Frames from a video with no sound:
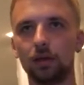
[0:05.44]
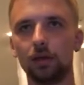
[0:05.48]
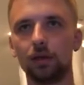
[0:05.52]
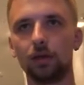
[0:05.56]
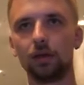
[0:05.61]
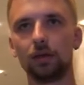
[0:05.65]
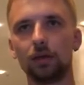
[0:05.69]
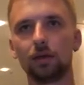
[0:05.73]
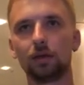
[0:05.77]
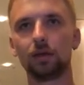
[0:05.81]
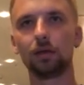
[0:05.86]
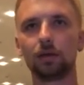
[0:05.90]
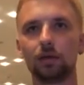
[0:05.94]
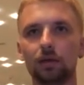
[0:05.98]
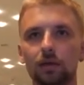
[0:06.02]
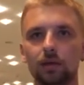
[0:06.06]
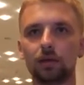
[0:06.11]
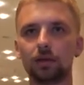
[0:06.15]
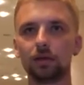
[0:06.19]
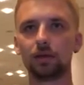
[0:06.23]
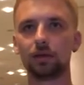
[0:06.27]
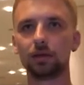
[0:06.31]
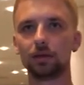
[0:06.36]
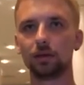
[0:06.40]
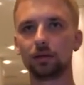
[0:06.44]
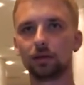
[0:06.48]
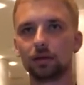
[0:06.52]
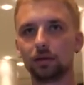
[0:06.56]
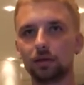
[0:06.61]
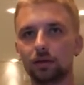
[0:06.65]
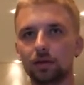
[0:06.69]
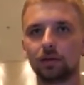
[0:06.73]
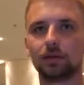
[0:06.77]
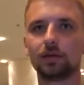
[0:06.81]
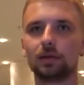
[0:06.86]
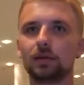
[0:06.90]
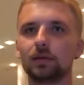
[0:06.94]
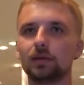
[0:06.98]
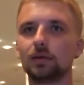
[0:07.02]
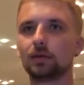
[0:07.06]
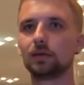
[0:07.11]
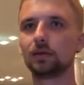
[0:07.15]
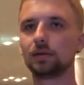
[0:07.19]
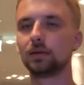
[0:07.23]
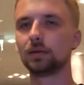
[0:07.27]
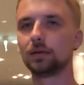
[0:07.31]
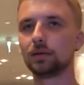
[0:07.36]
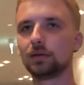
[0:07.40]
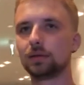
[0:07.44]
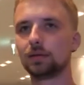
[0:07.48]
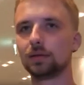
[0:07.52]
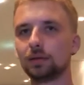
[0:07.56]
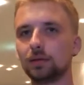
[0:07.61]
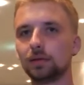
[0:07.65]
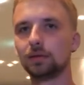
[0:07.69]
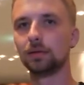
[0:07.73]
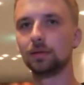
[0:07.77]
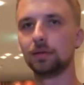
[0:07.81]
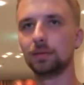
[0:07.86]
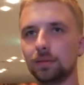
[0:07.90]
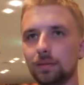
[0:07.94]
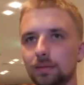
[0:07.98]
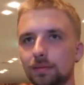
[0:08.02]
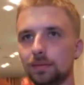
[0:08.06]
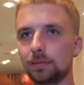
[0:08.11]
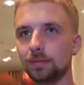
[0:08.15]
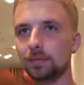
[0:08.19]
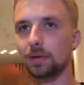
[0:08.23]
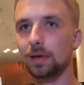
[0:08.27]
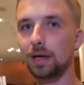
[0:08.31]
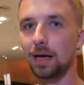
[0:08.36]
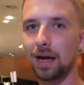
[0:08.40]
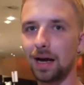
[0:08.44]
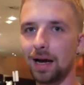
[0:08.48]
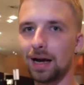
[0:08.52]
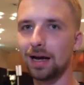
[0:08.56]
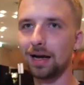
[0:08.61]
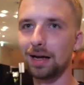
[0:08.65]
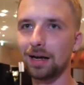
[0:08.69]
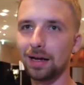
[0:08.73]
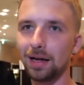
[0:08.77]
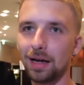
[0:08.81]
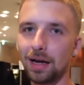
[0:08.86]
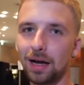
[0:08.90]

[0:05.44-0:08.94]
the IFA 2019. And hi, who are you?